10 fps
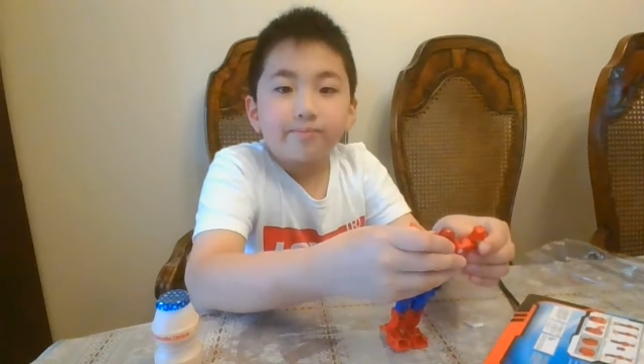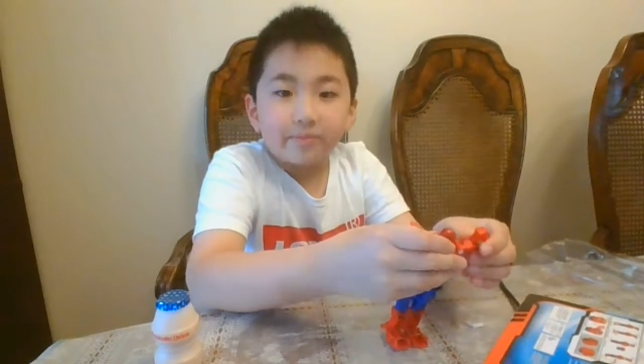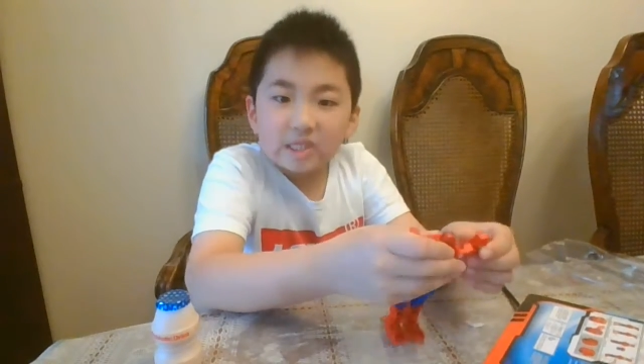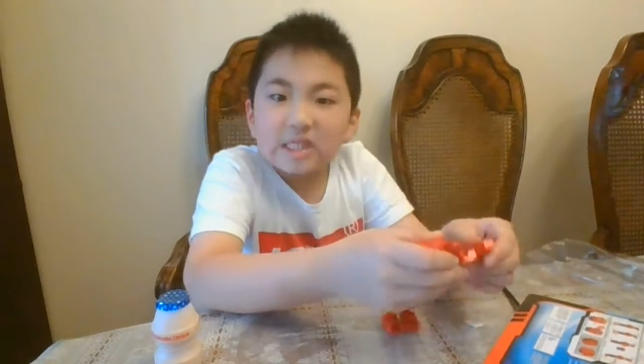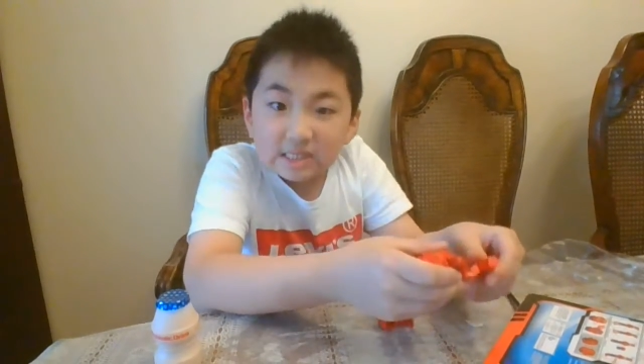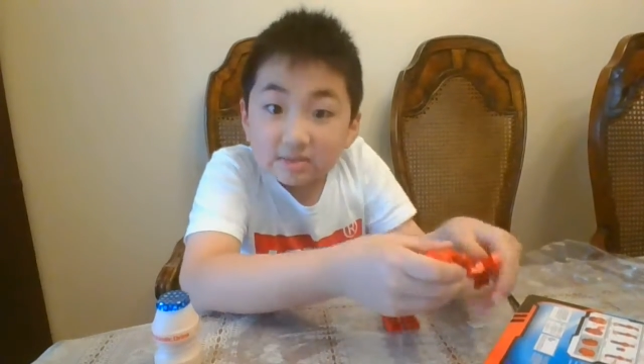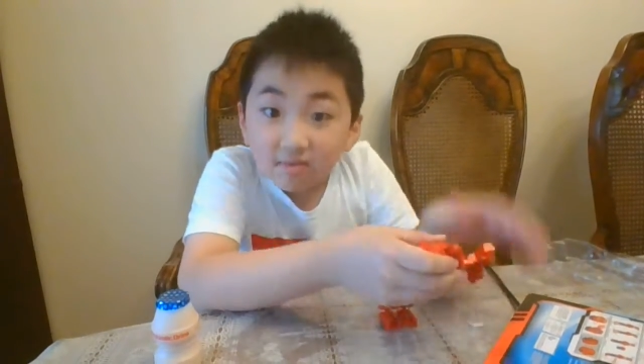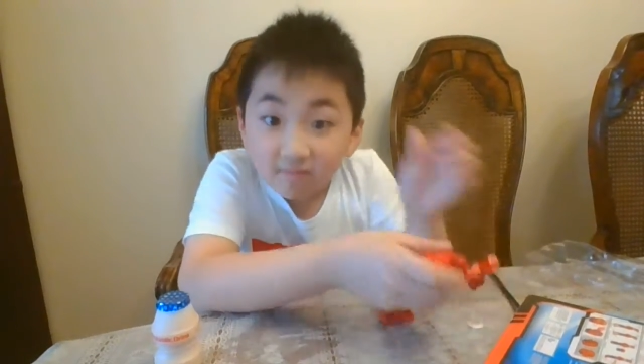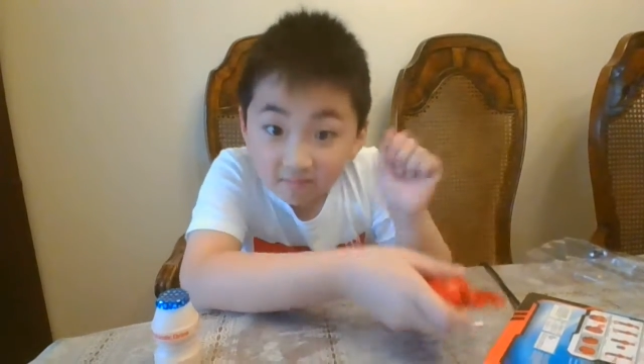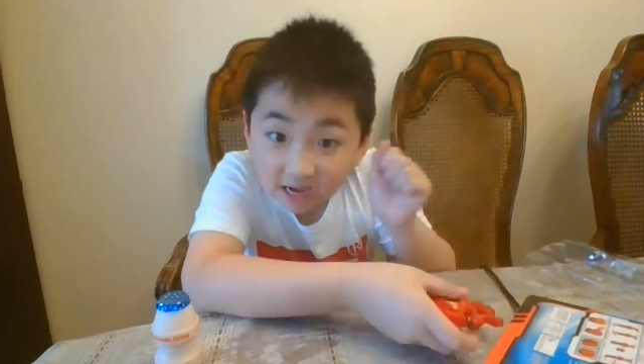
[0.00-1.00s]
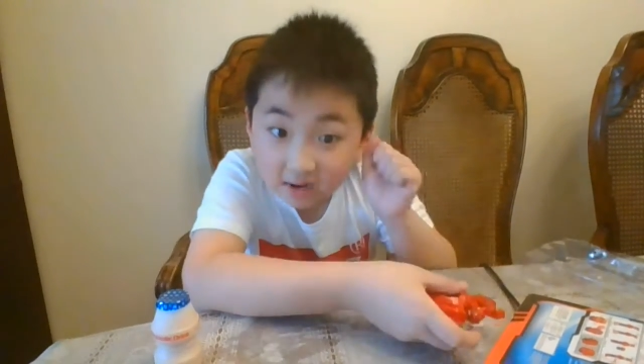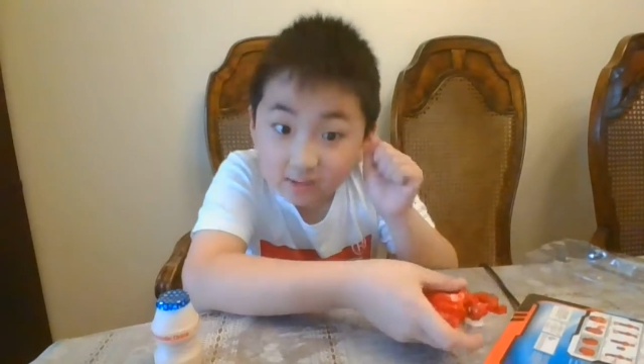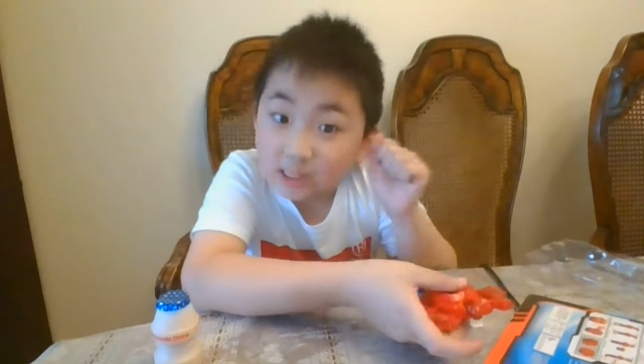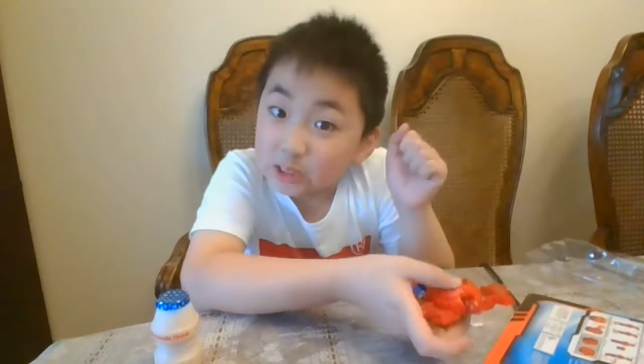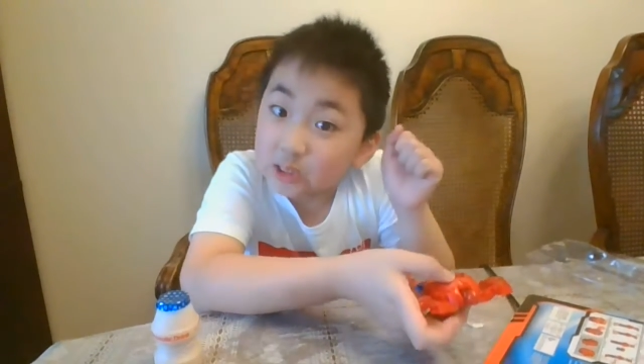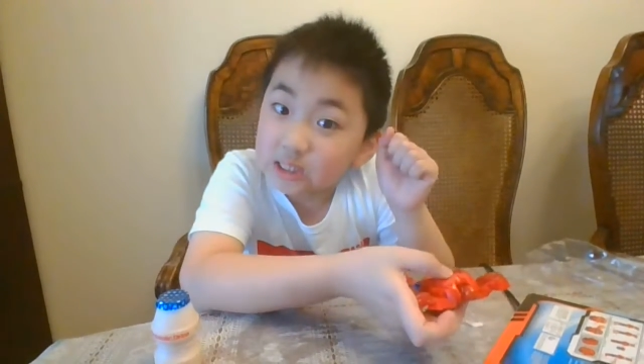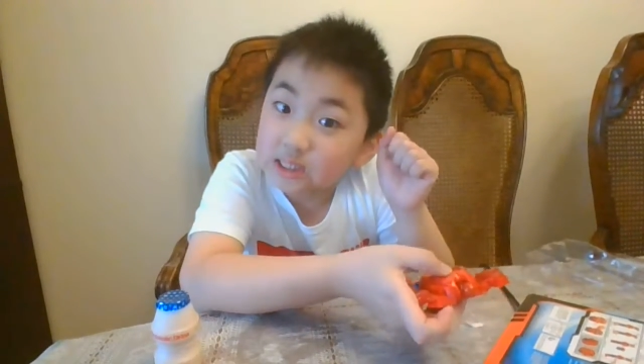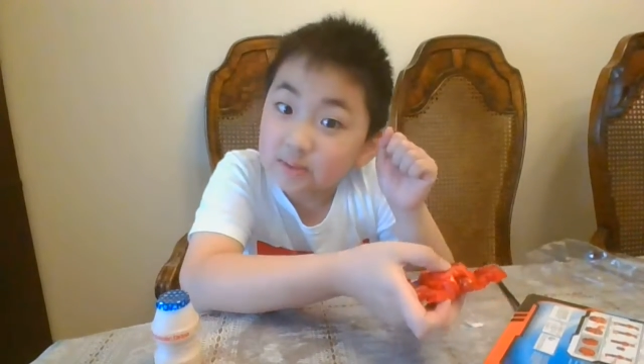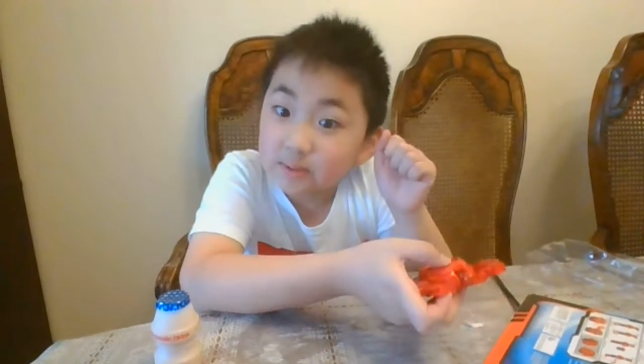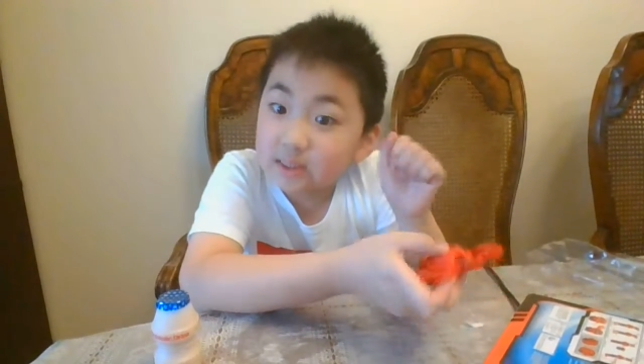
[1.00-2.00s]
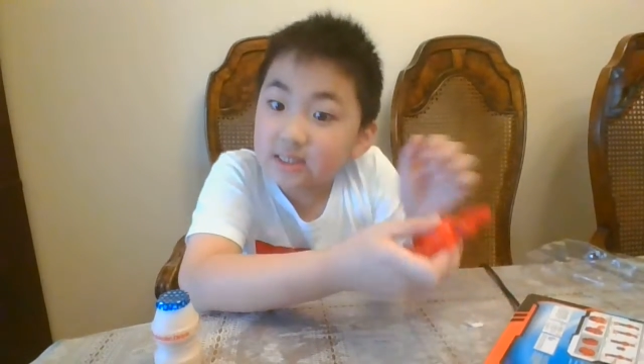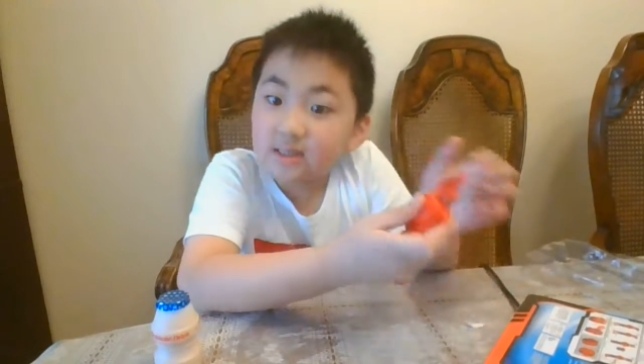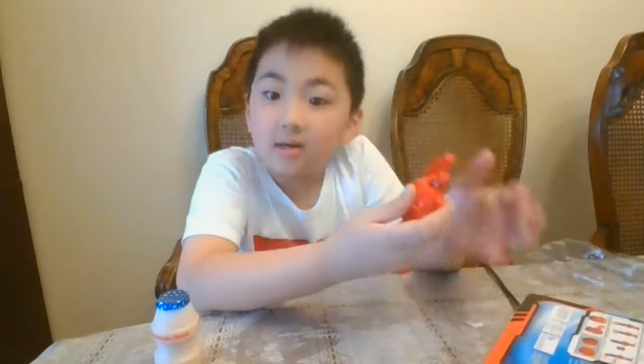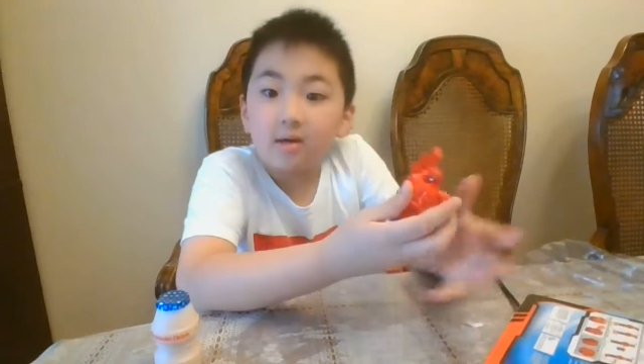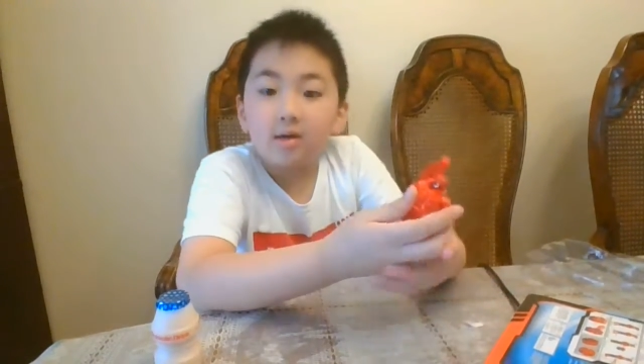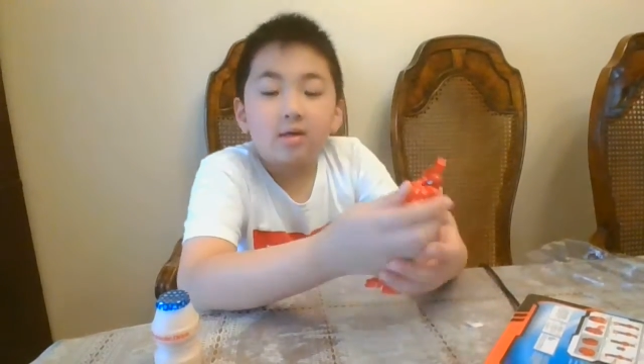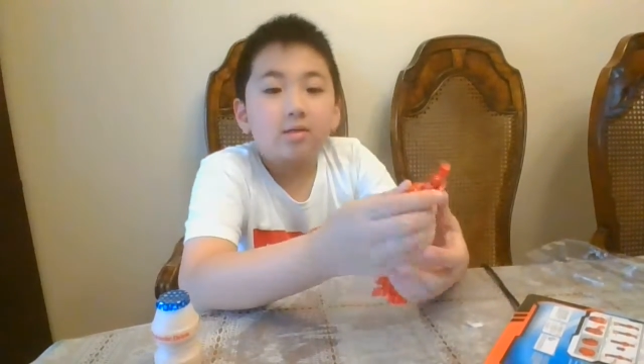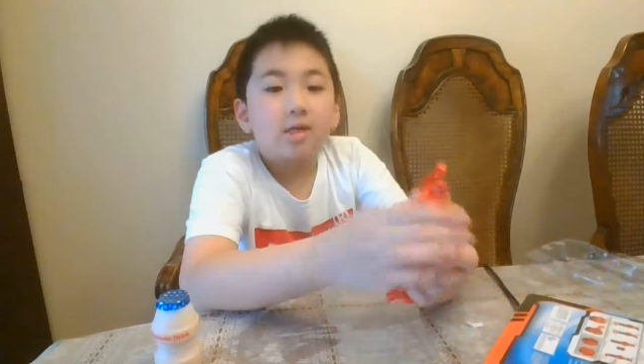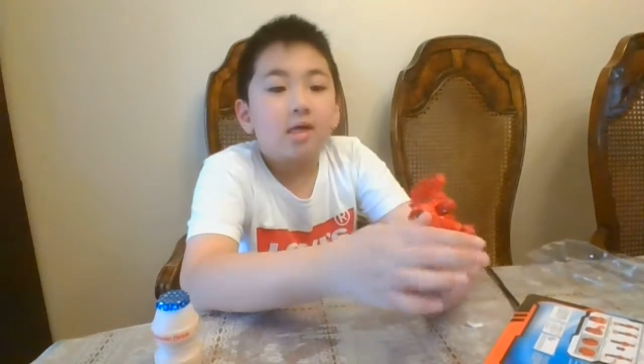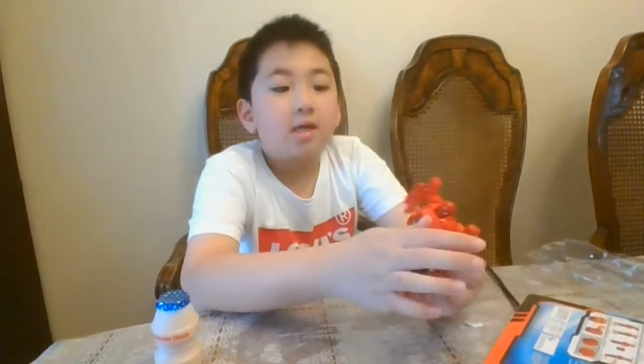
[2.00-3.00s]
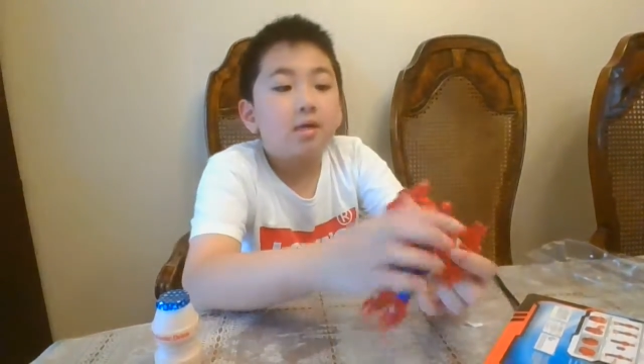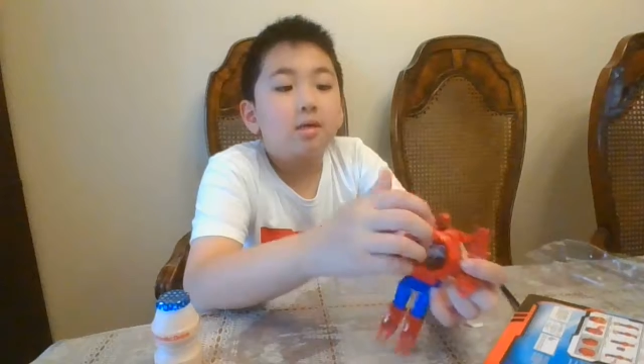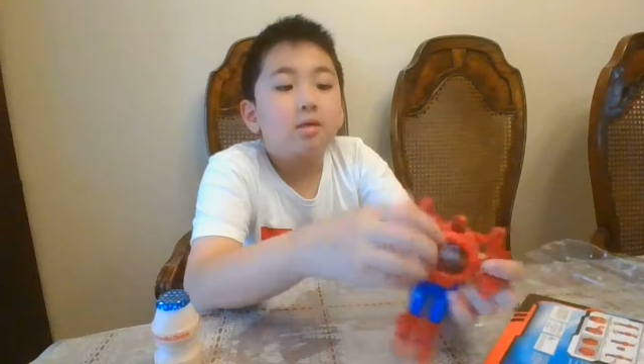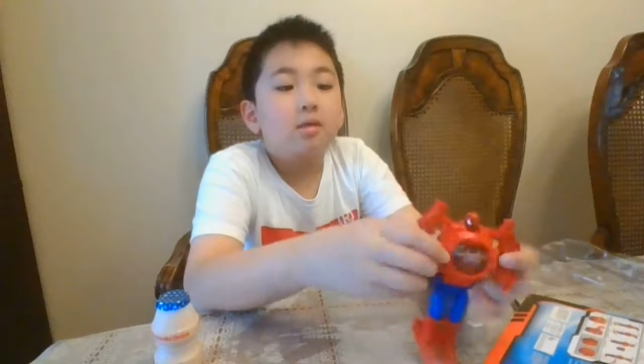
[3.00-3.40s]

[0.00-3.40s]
This is very stressful and hard, okay?